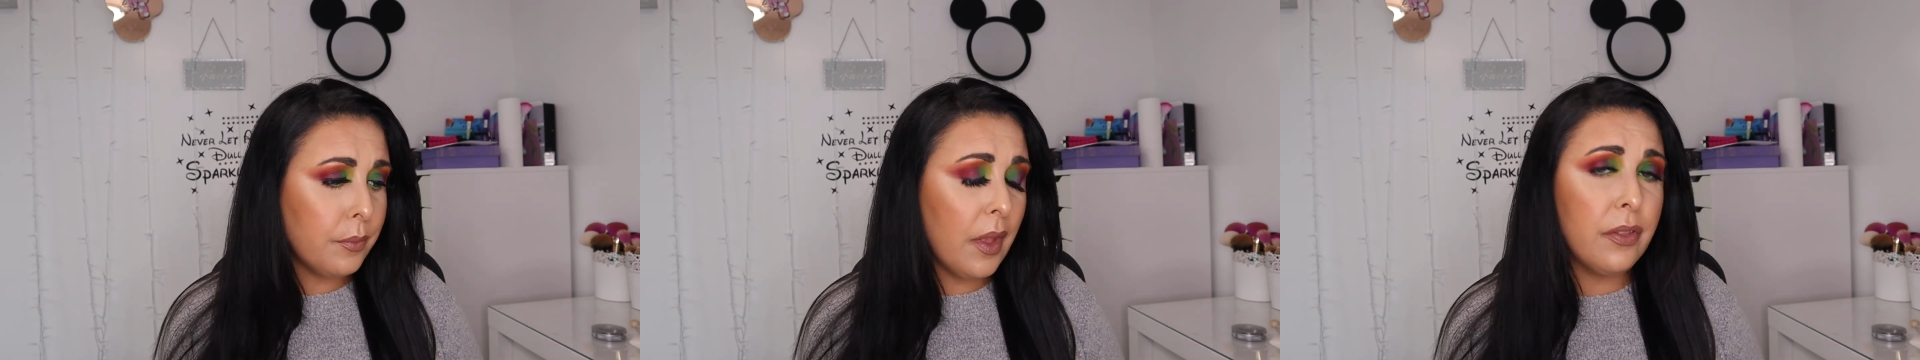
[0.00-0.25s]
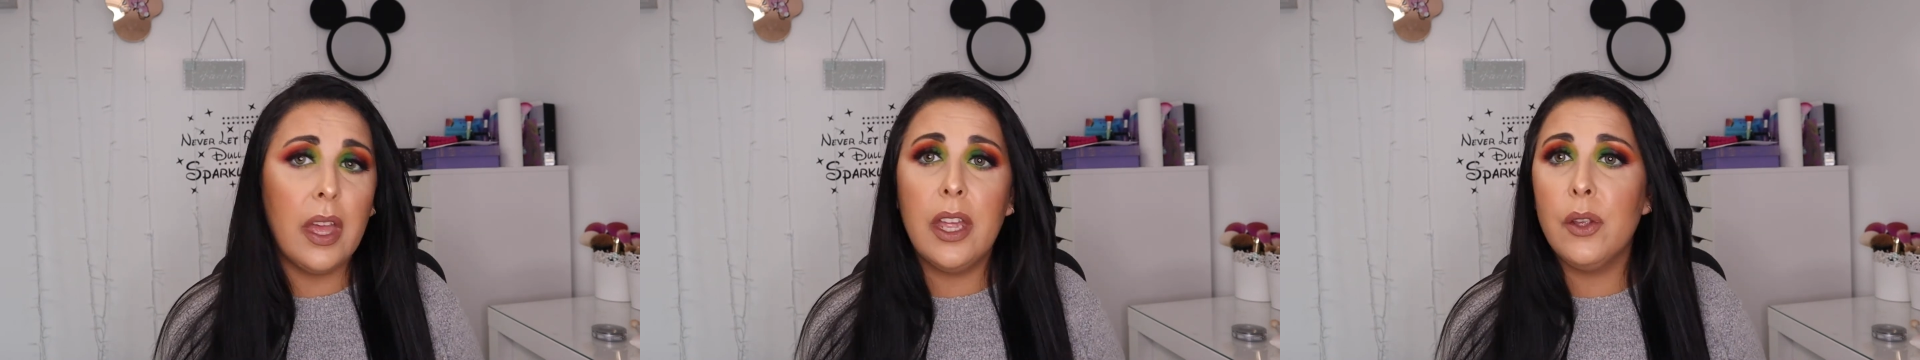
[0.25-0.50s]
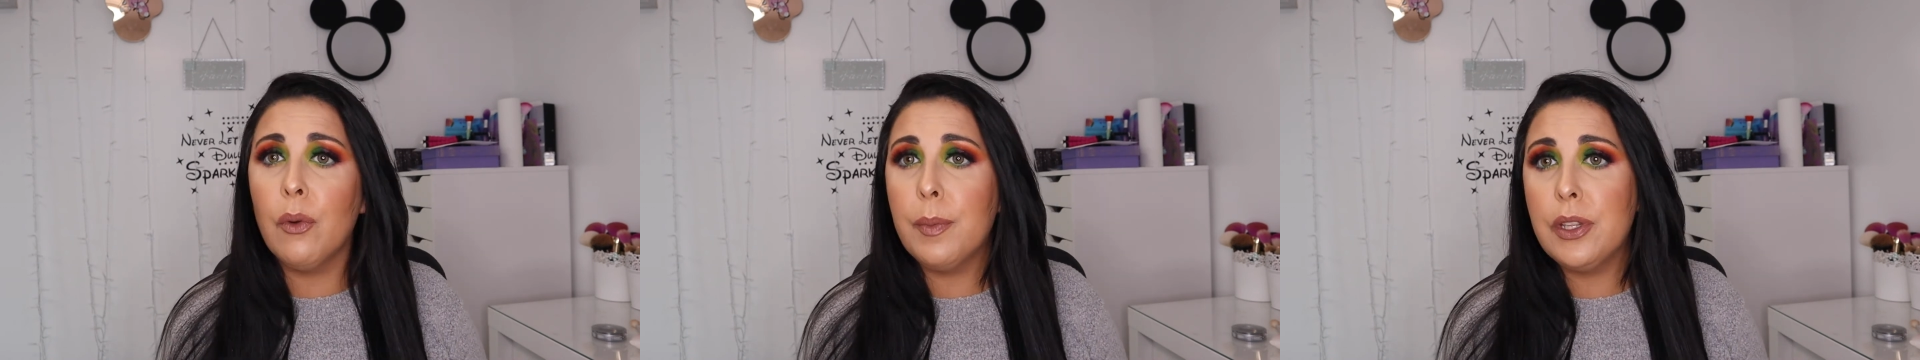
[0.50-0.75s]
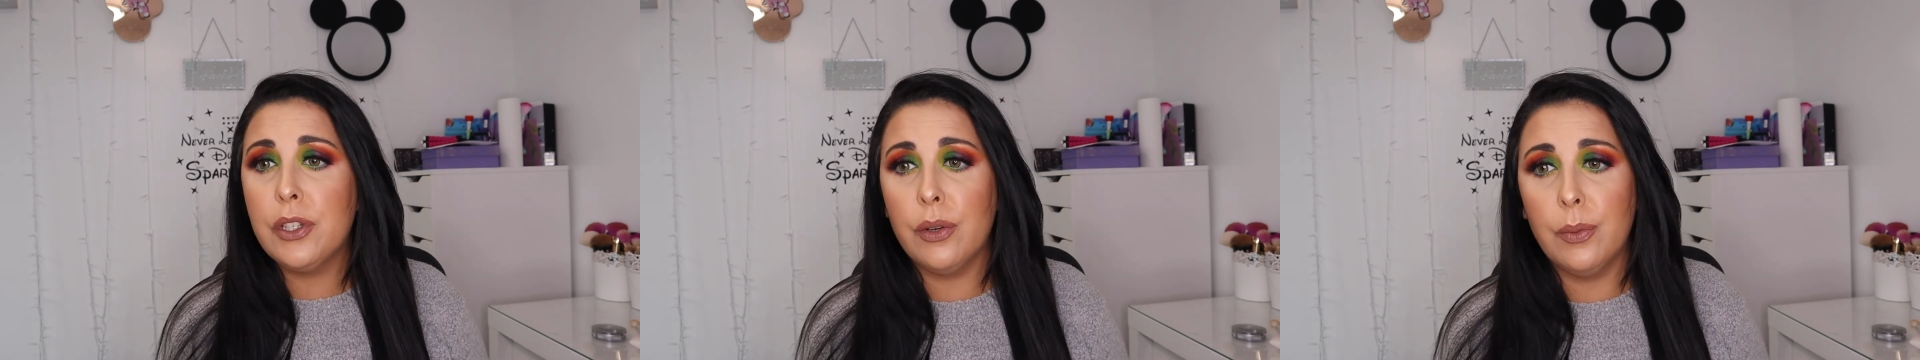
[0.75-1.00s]
that you want
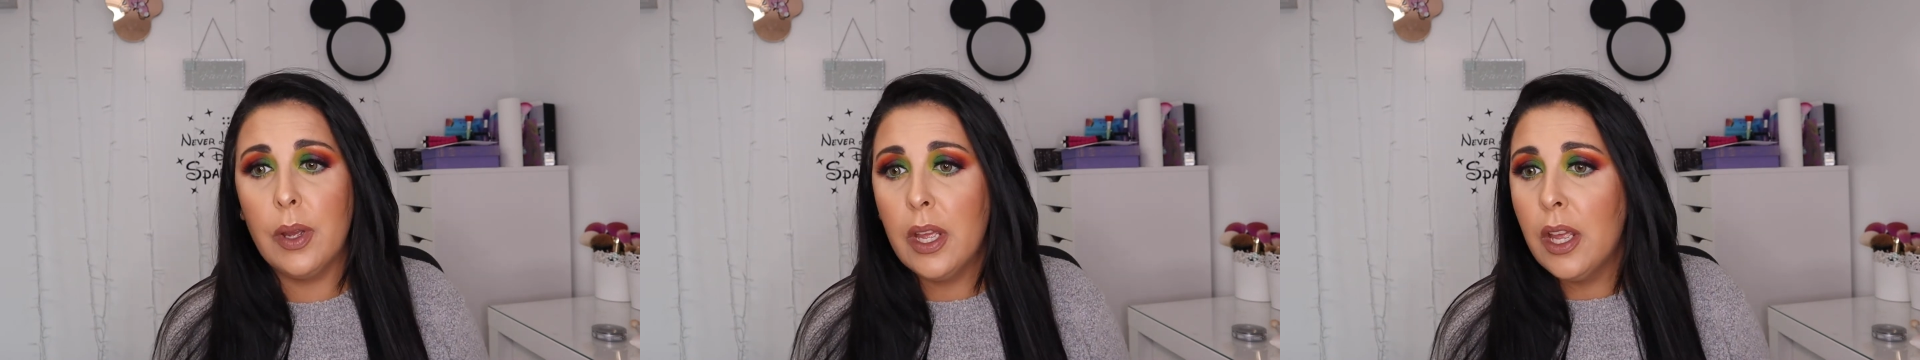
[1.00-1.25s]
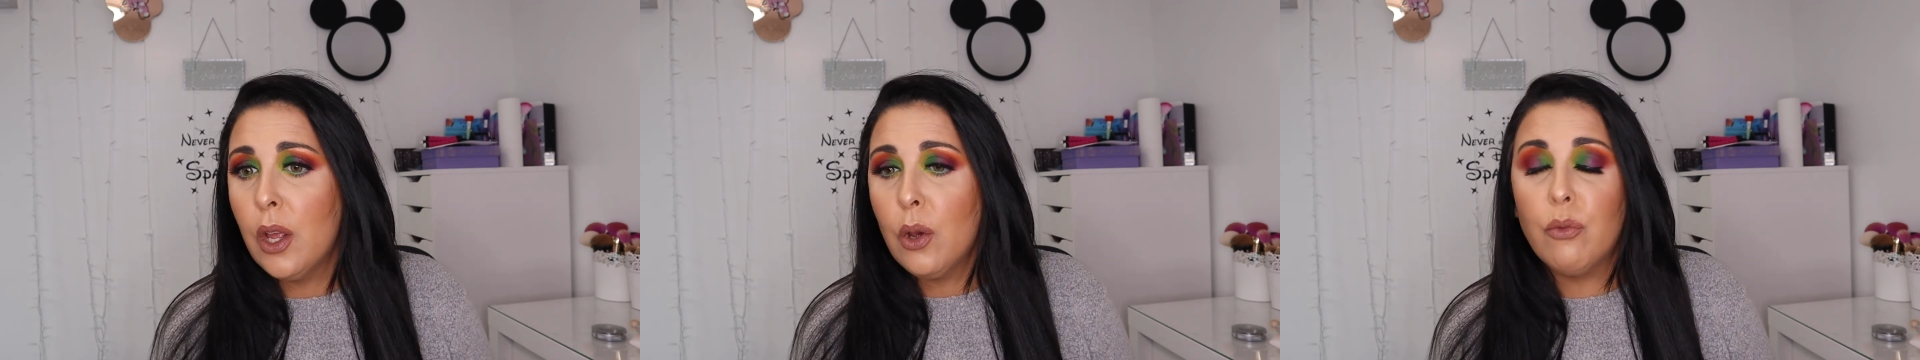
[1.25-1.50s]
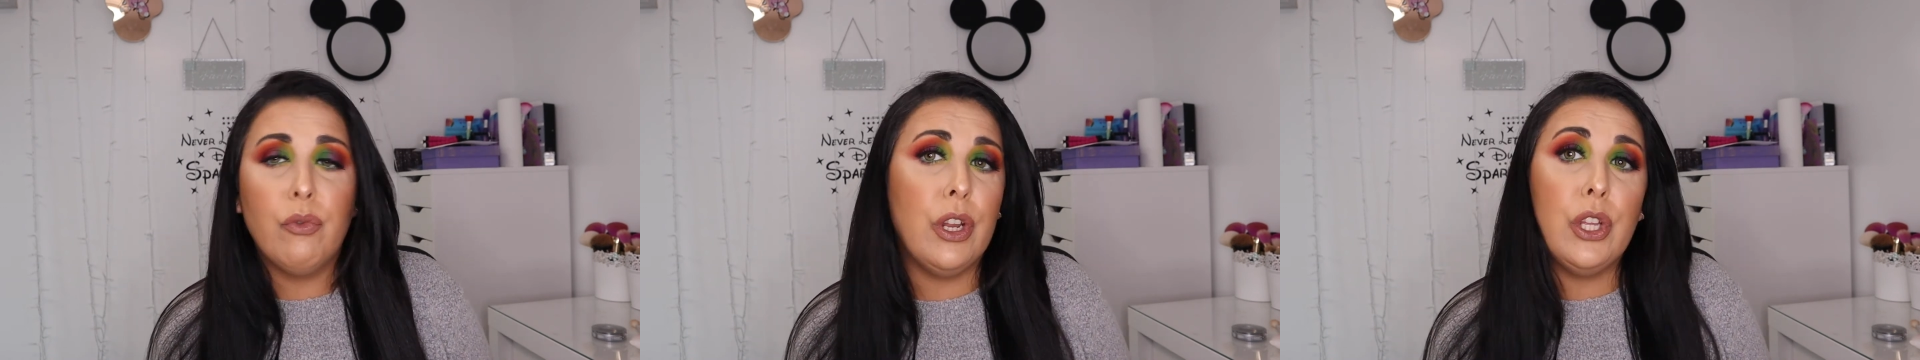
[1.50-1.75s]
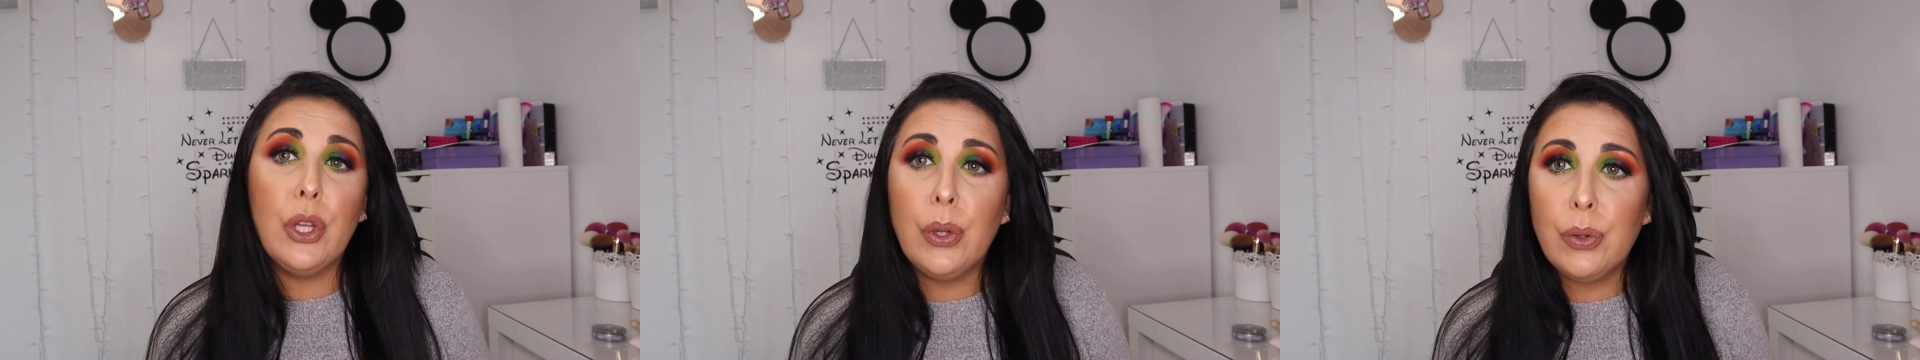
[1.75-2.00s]
me to
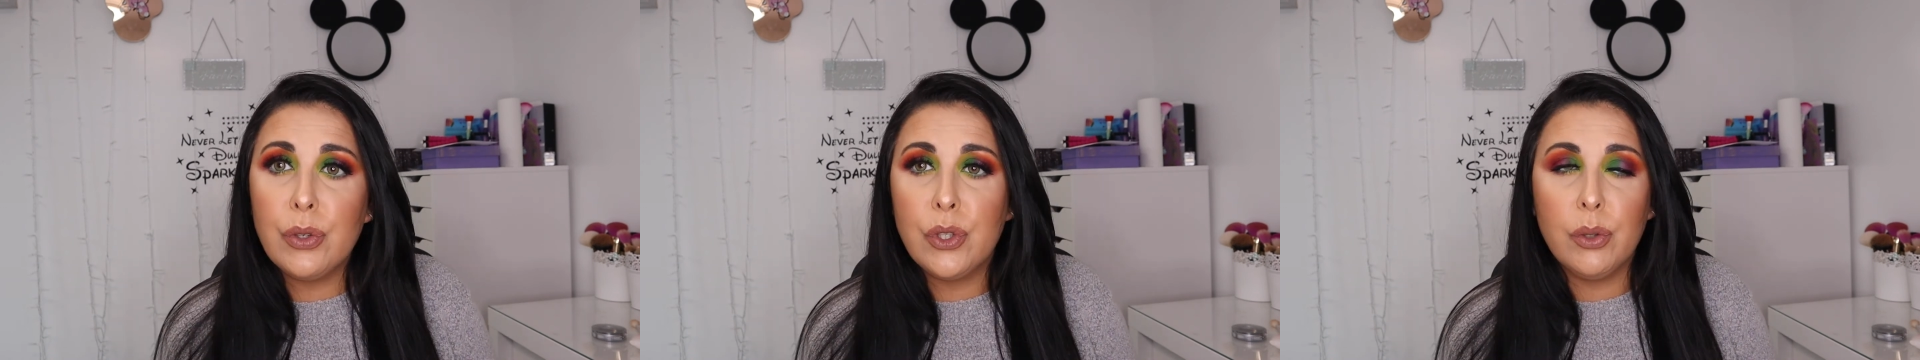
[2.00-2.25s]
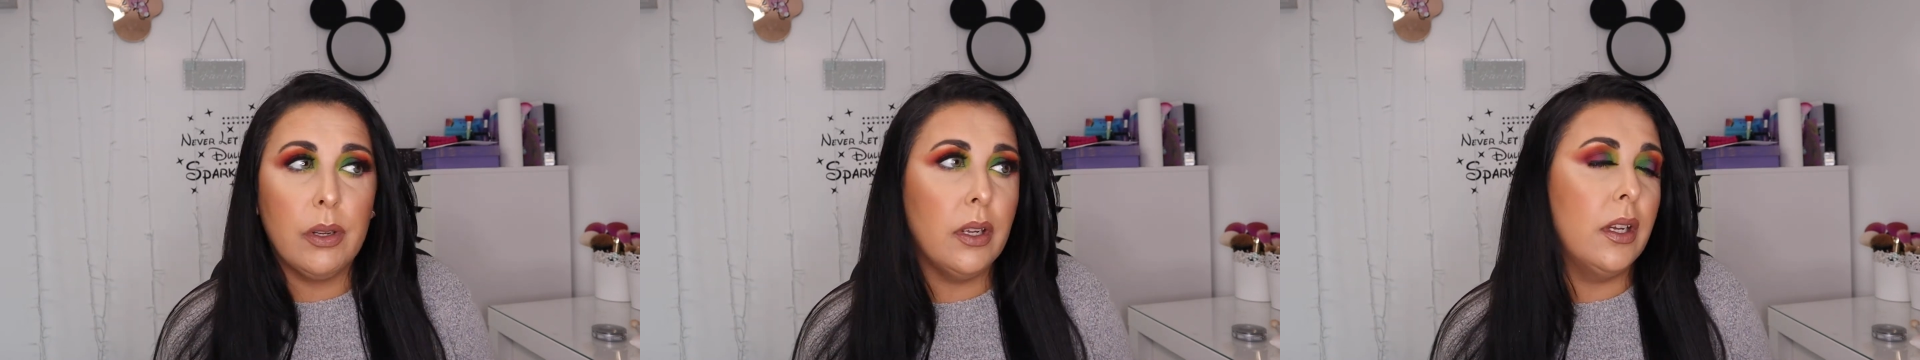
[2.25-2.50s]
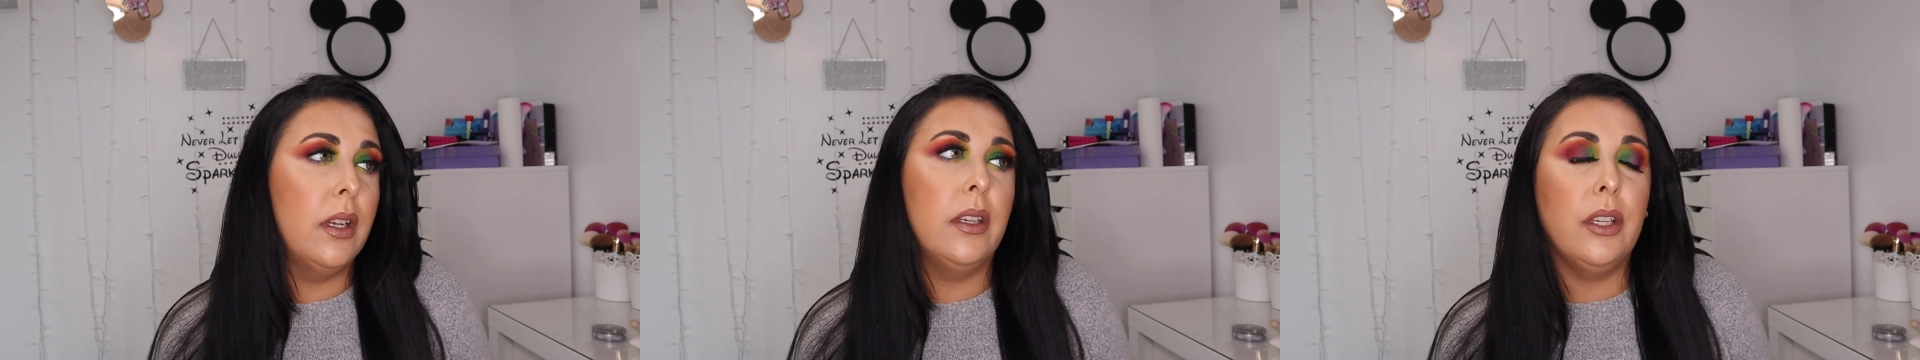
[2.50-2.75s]
reuse, do a,